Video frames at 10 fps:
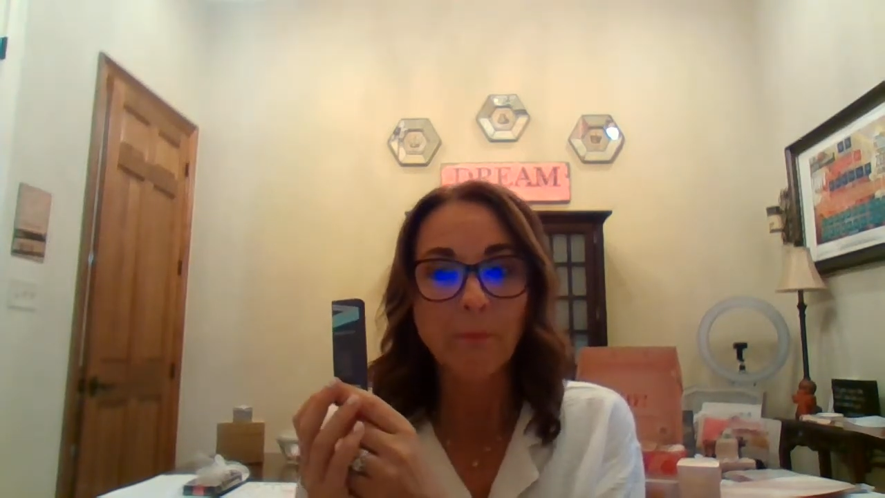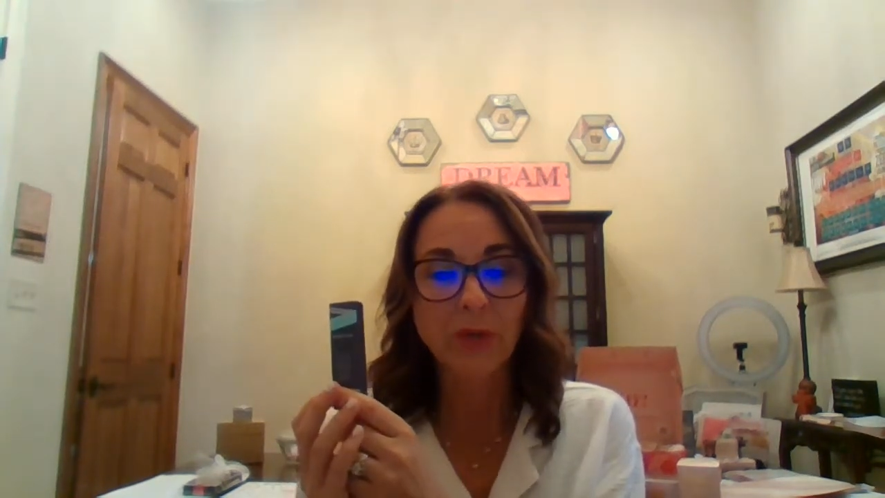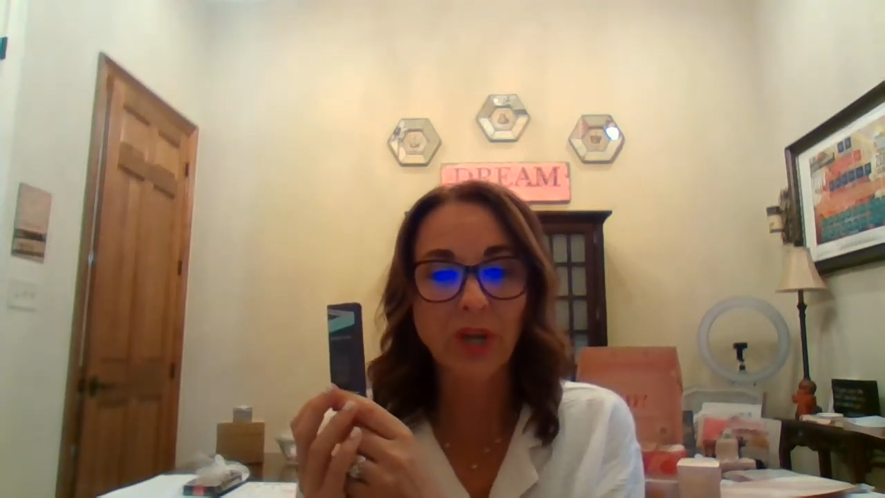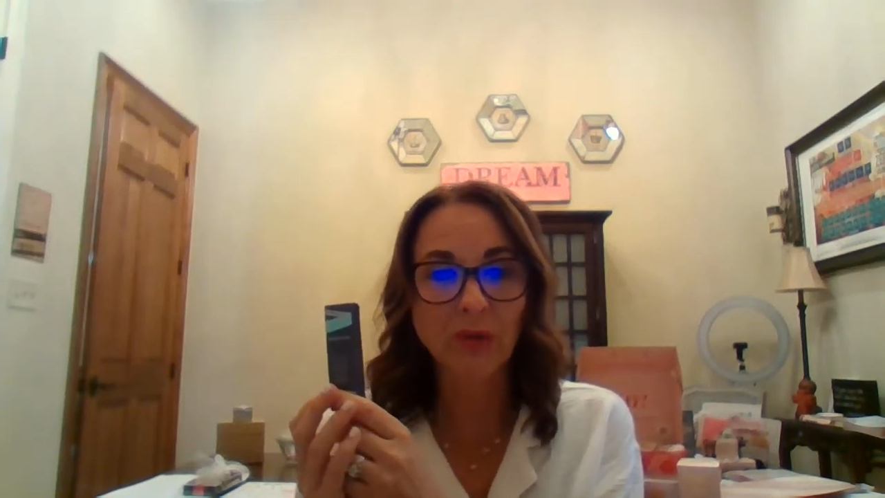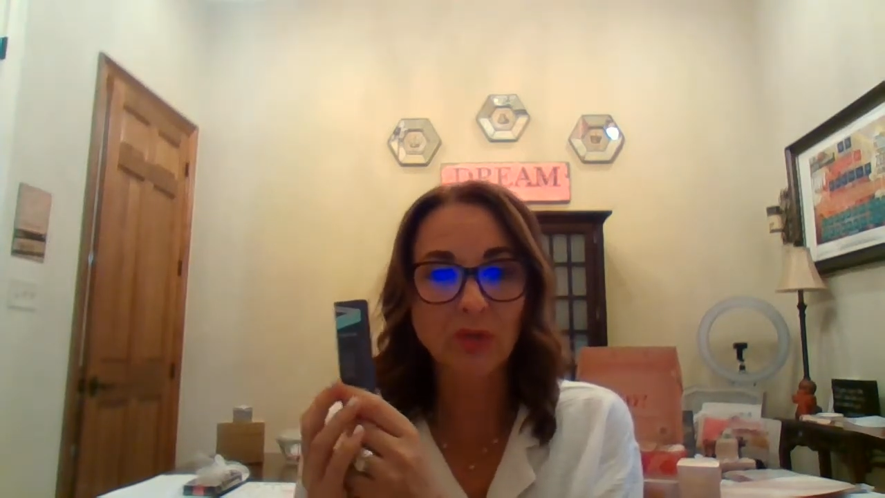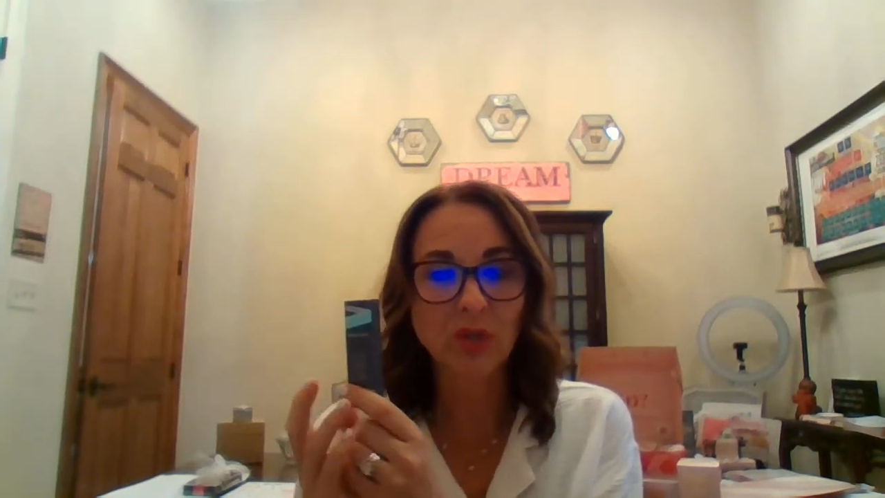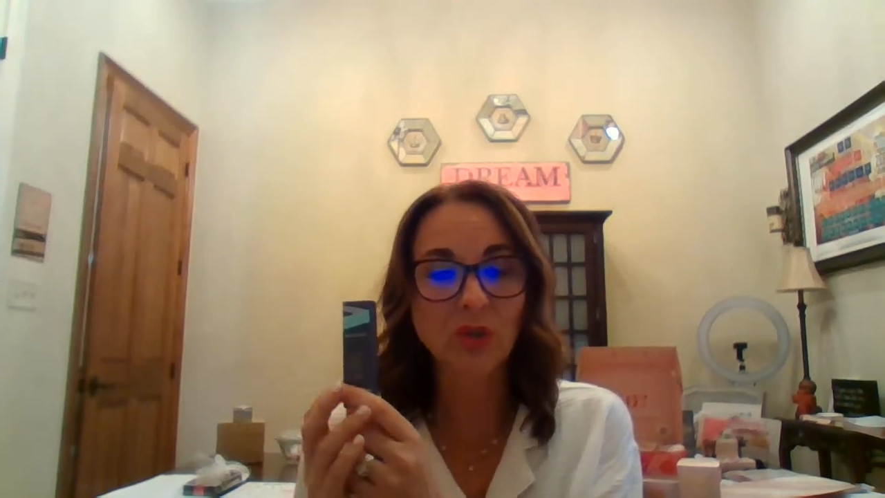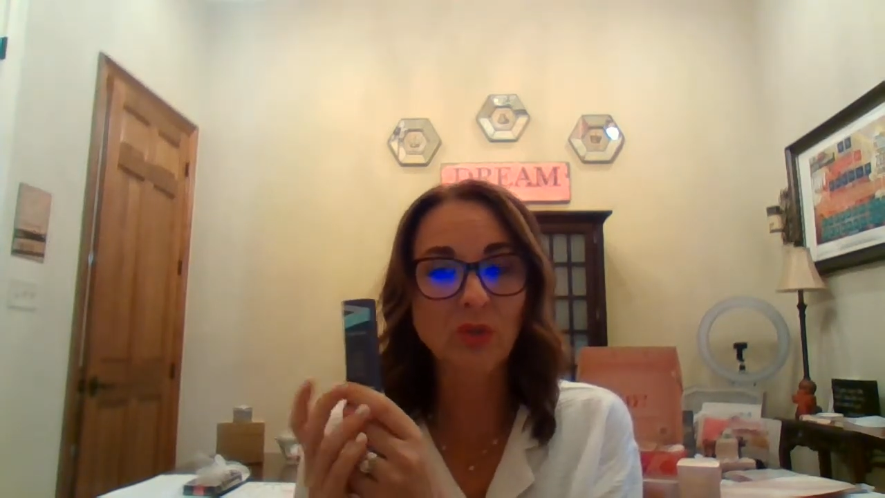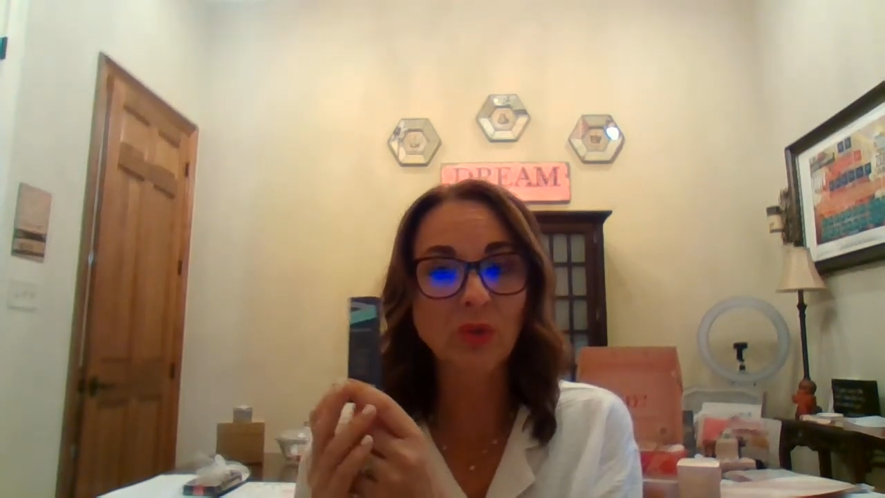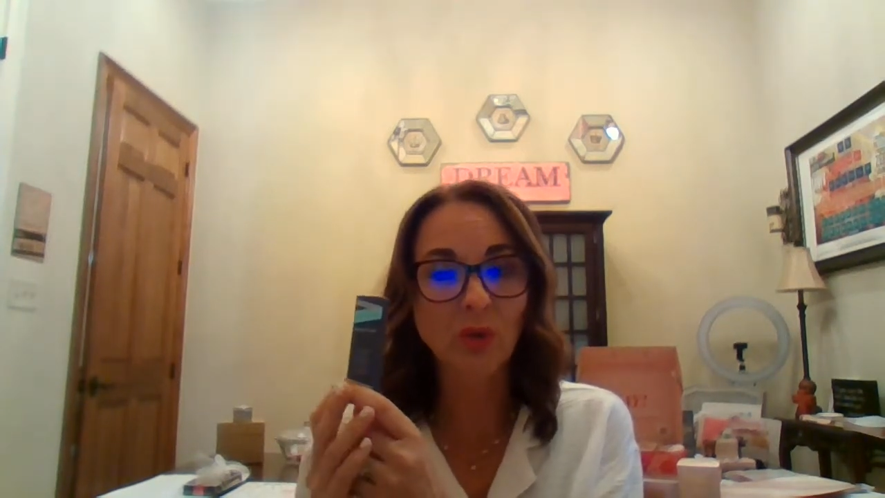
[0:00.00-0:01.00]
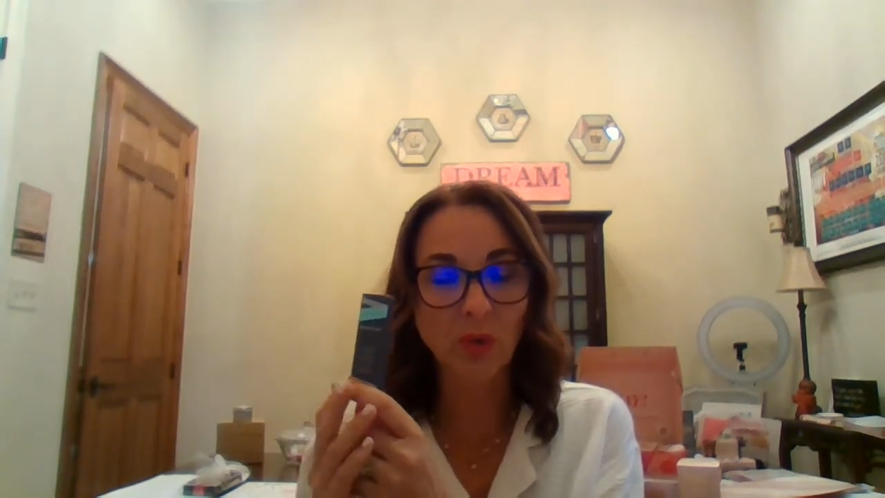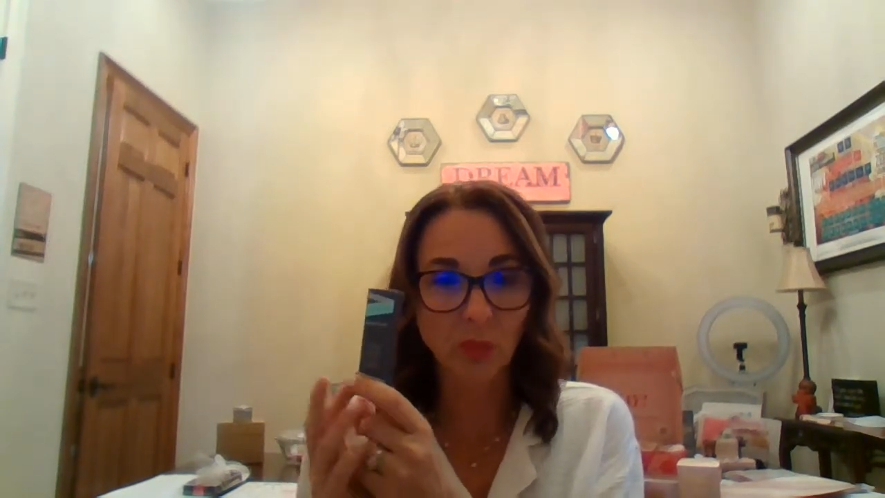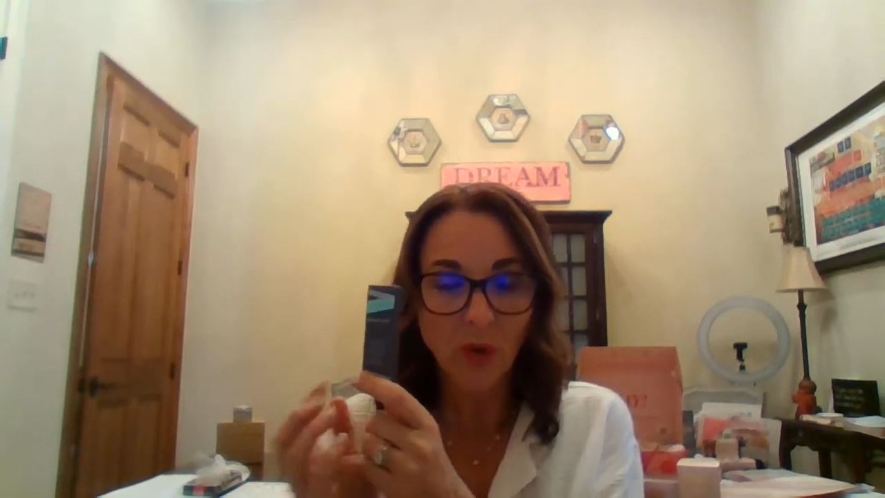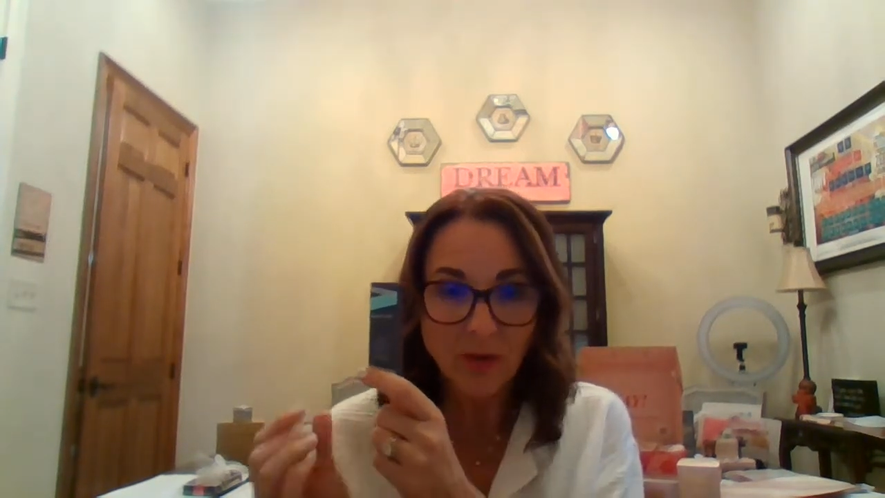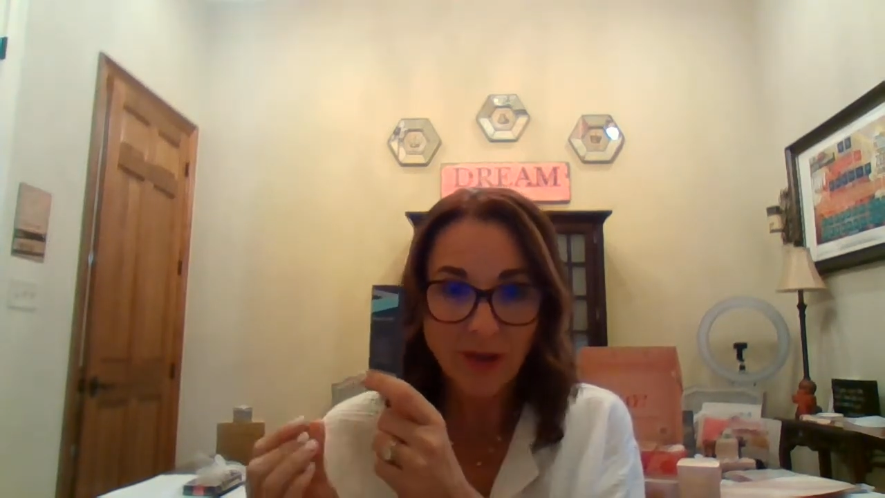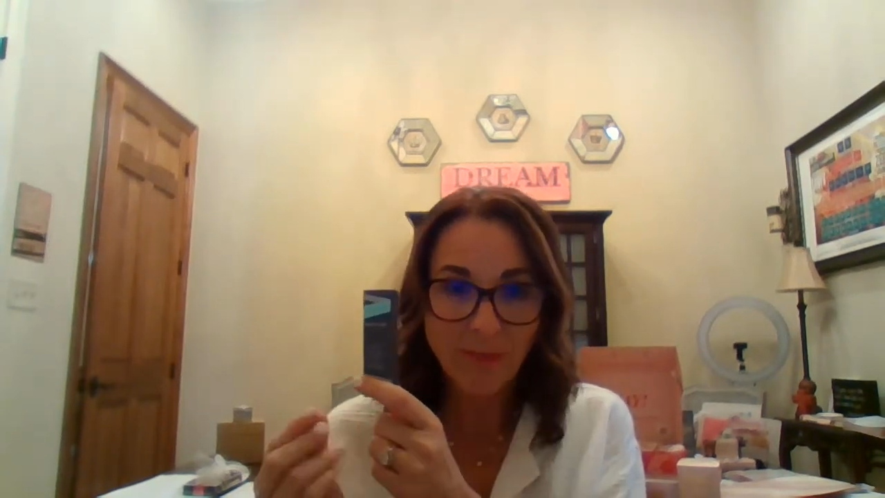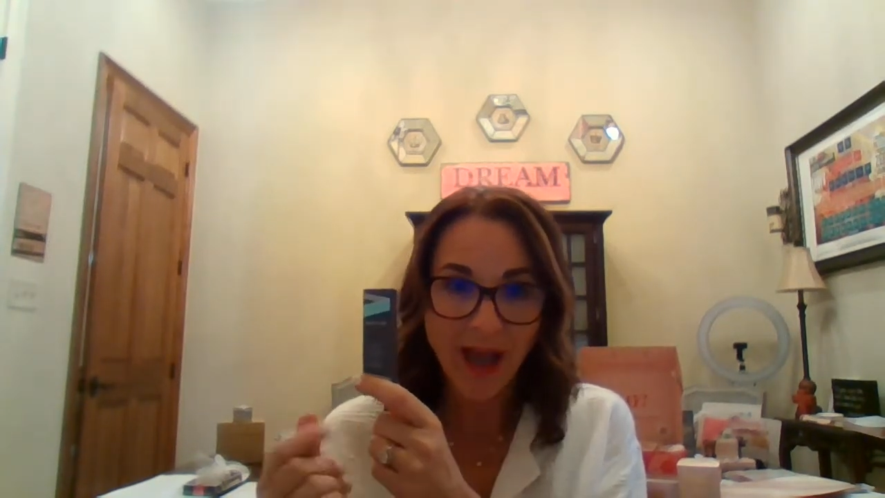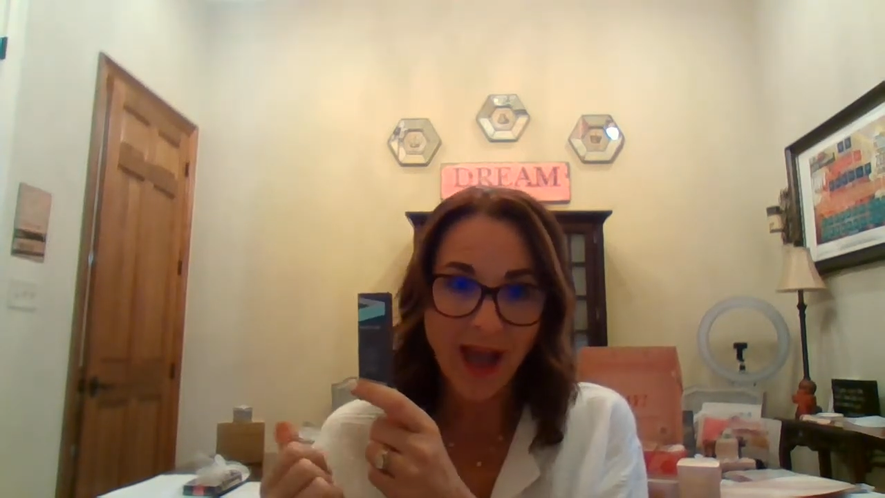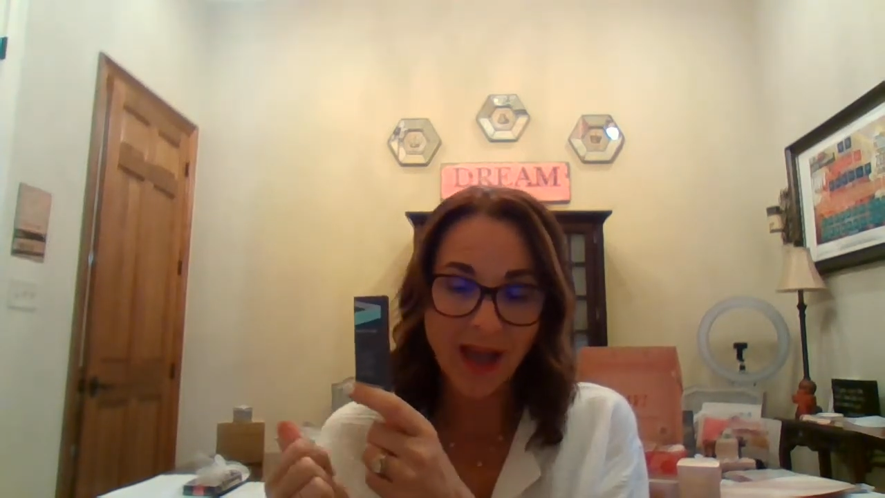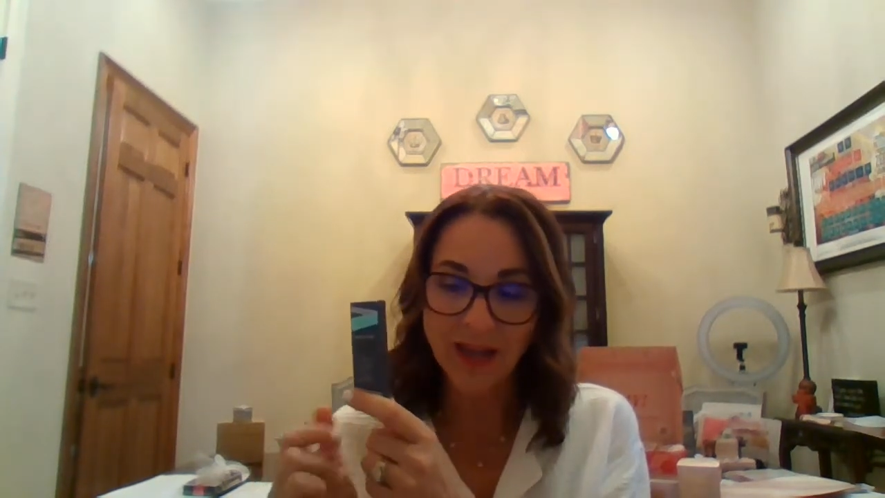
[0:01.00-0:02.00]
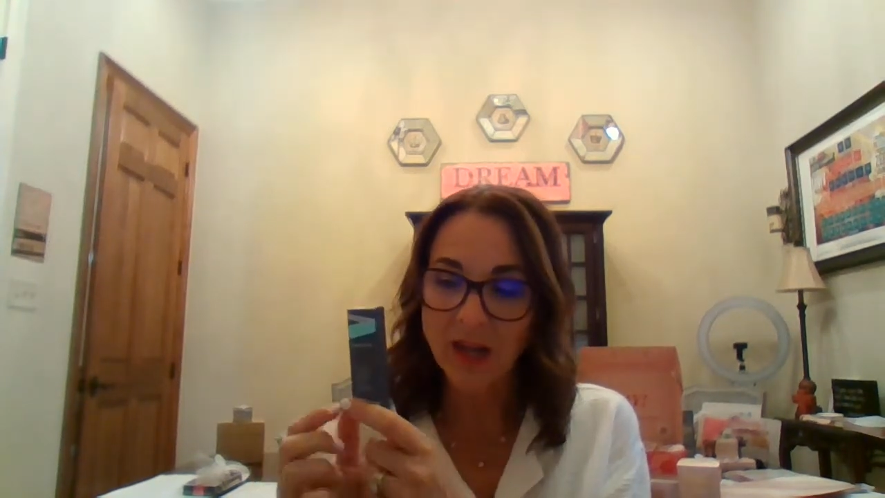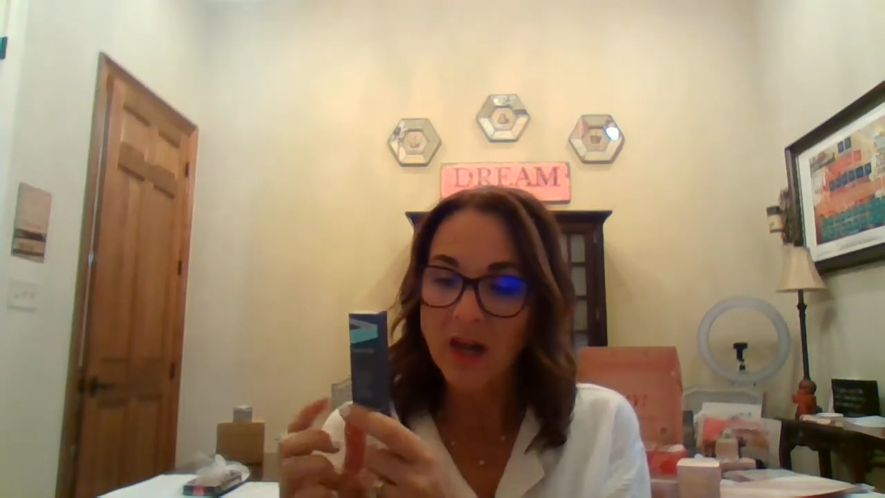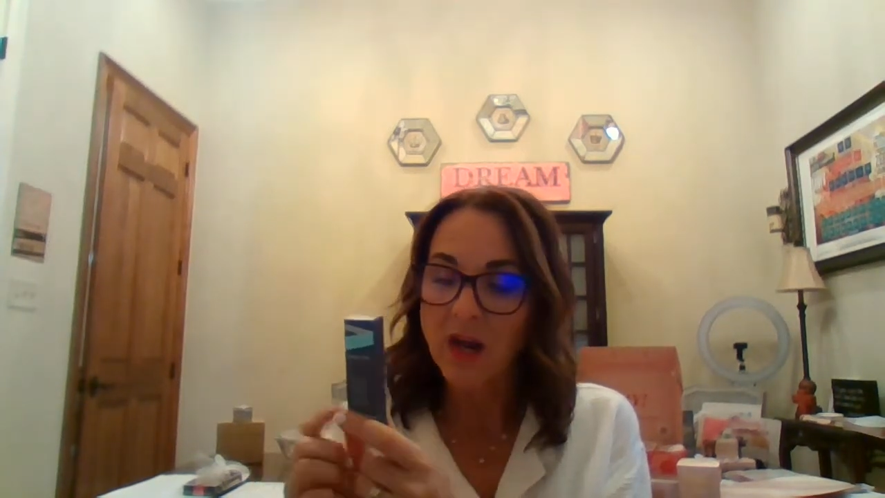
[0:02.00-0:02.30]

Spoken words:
you know, to your roll-up bag,